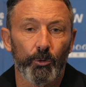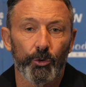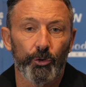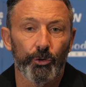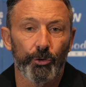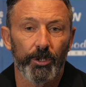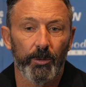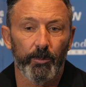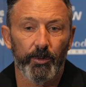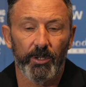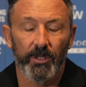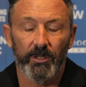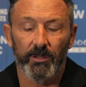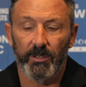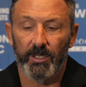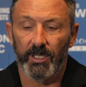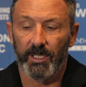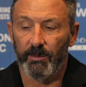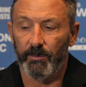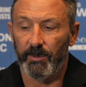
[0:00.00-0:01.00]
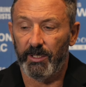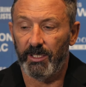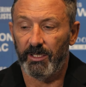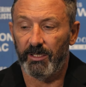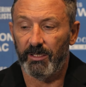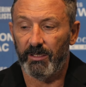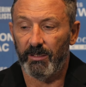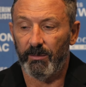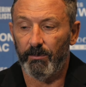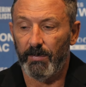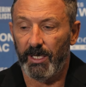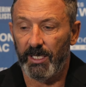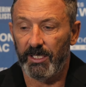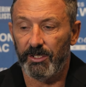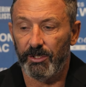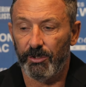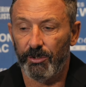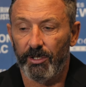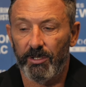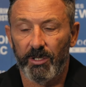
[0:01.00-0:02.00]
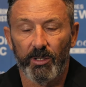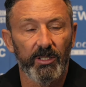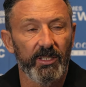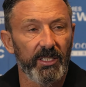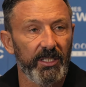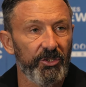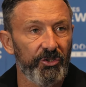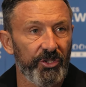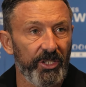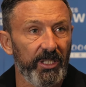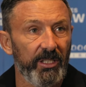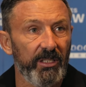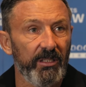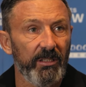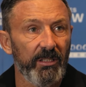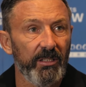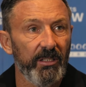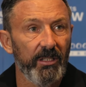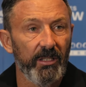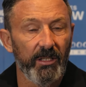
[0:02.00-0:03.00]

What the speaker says: not sure about. He'd managed to do a couple of days training,